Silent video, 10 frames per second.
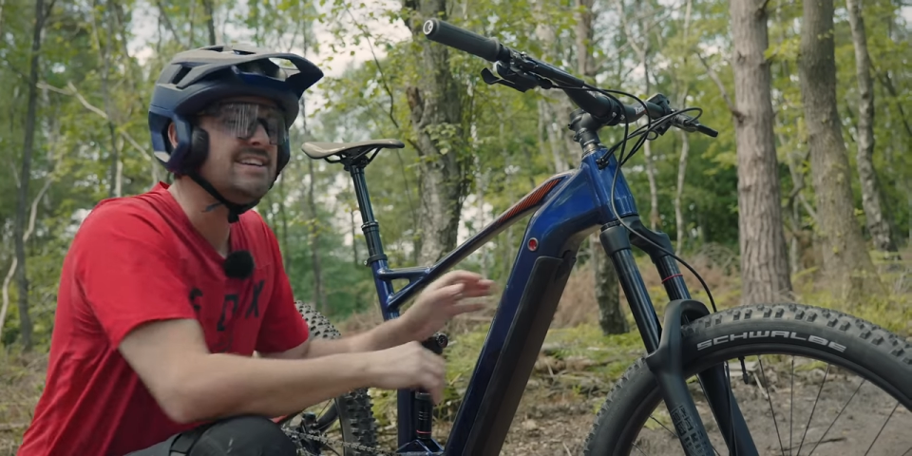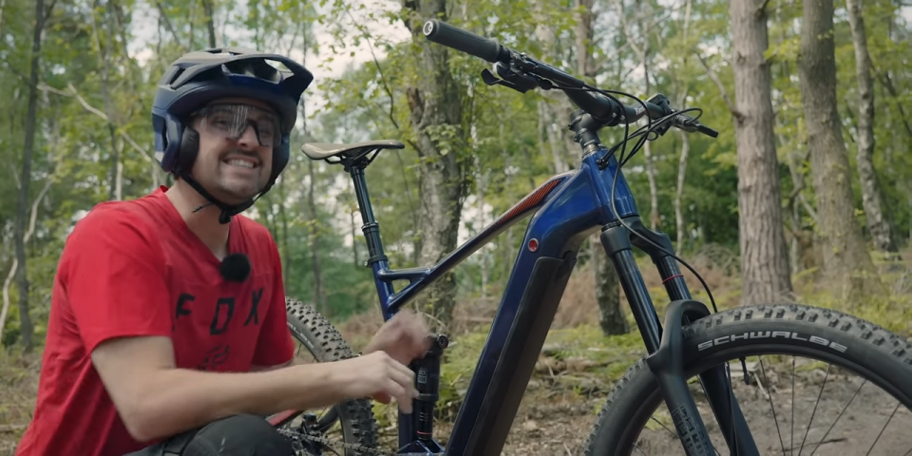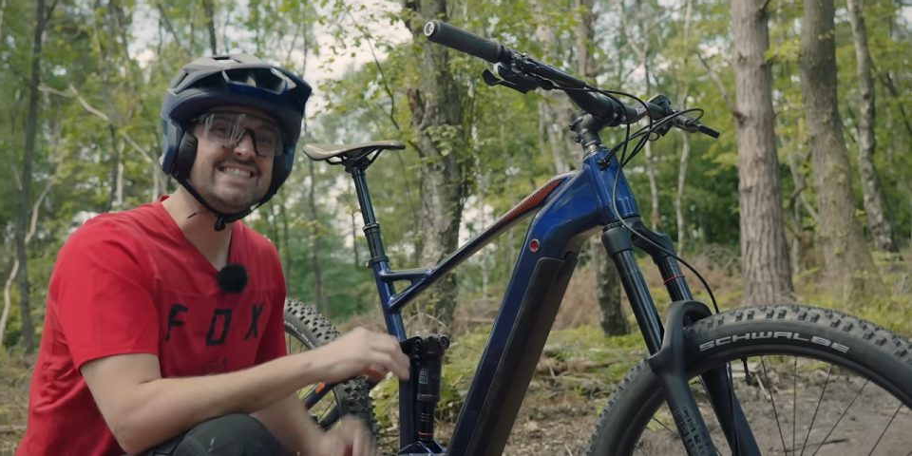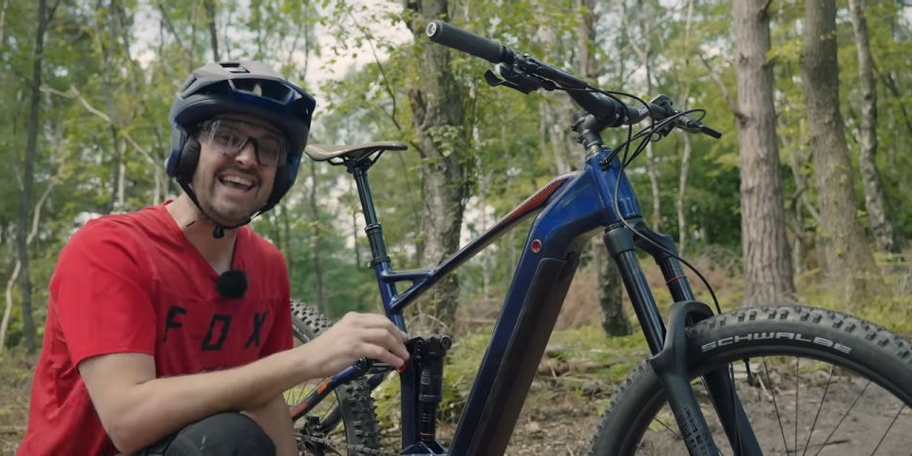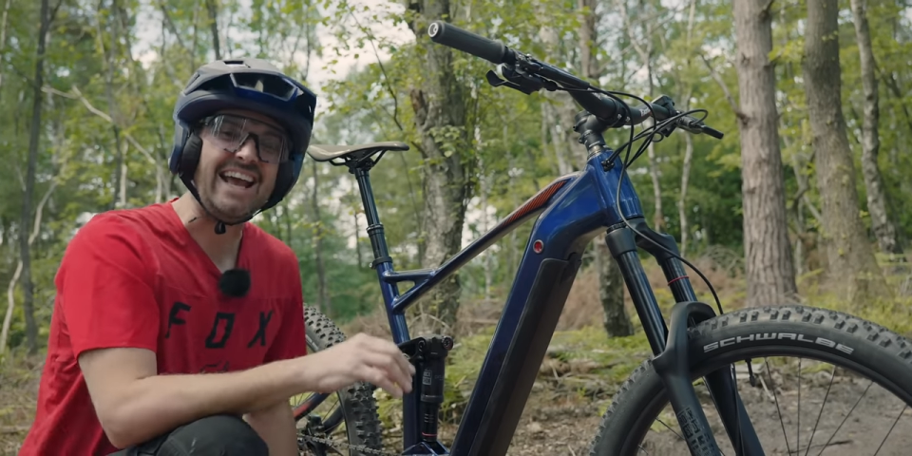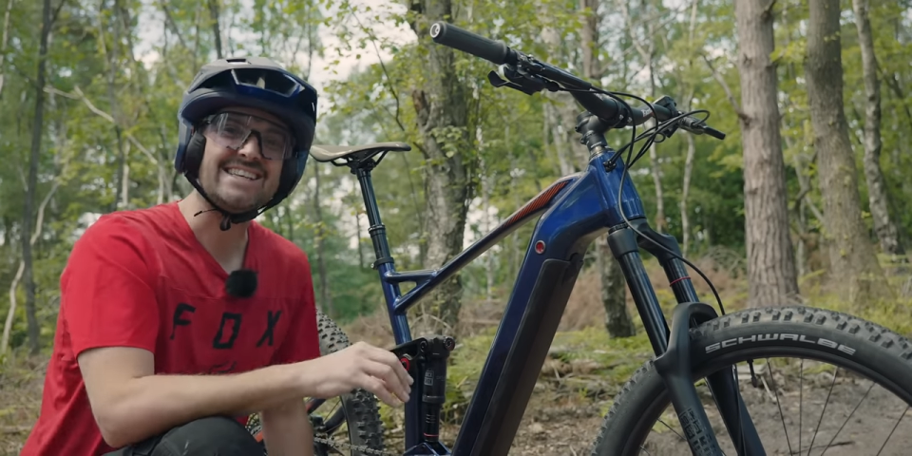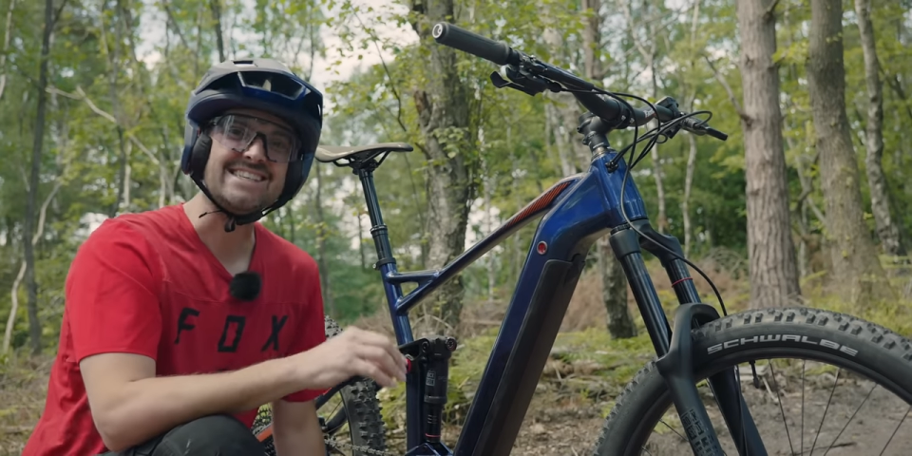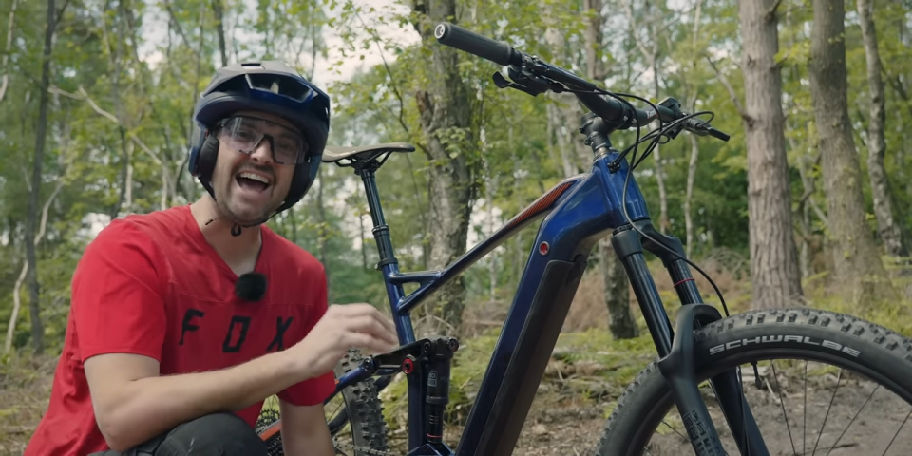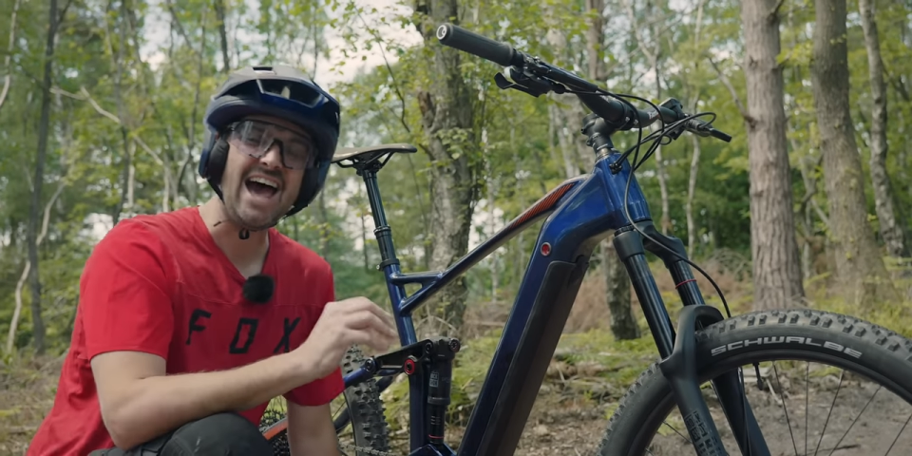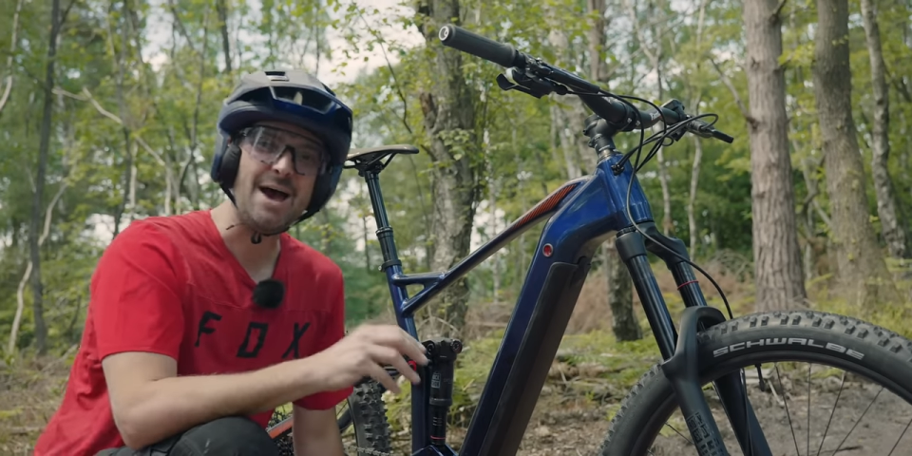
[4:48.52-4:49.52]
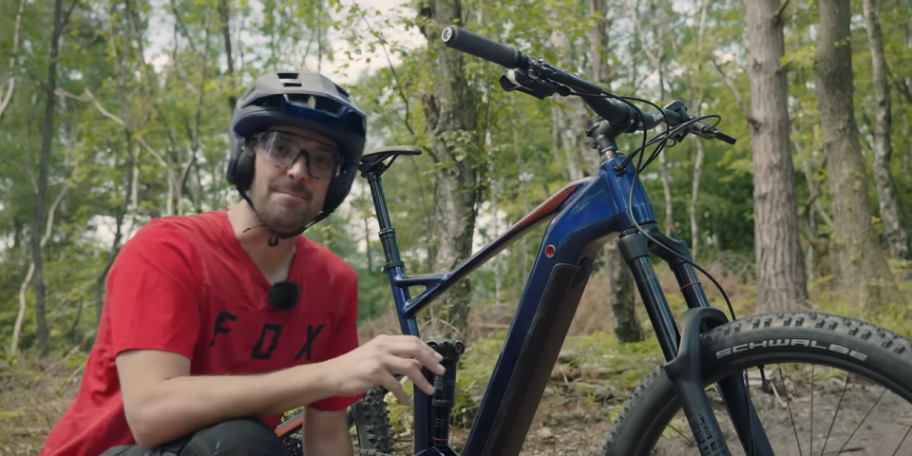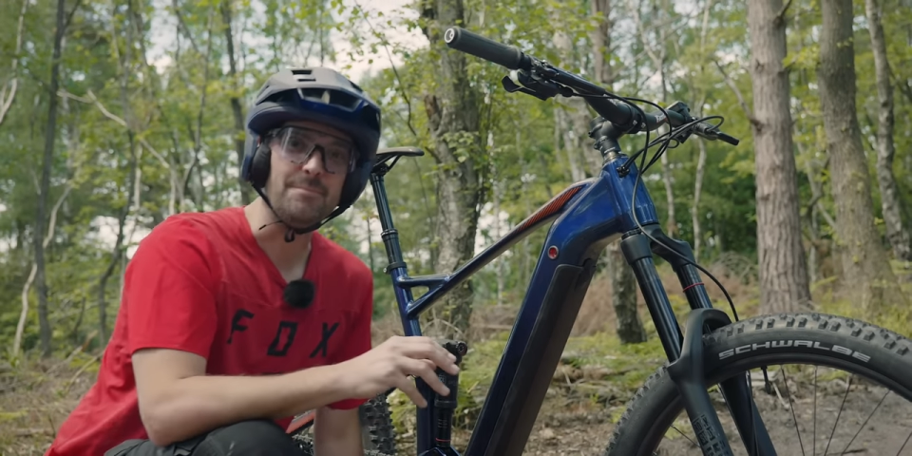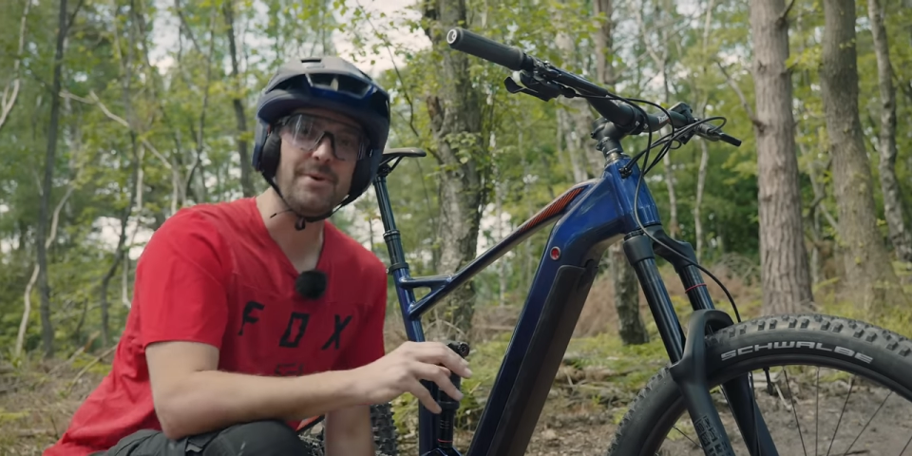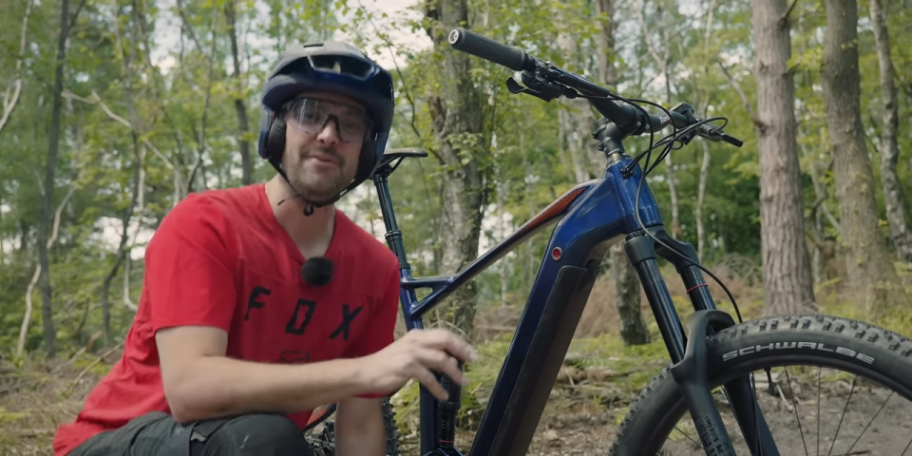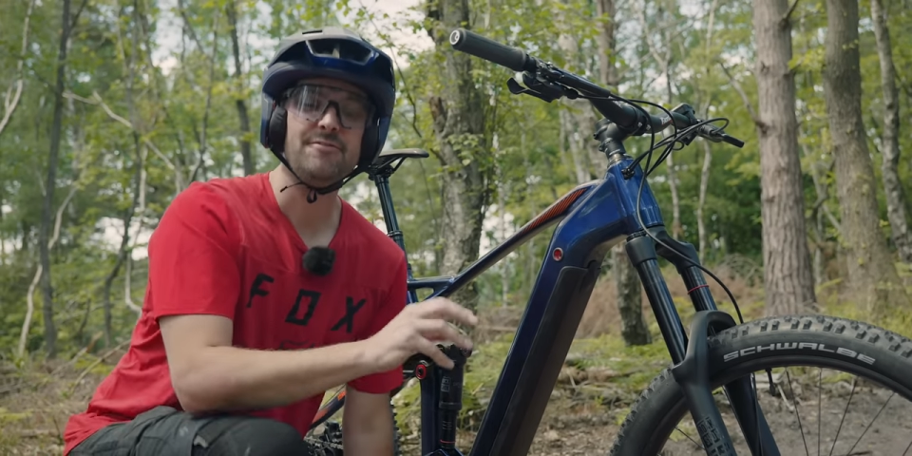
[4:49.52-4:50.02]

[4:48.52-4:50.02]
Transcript: six amp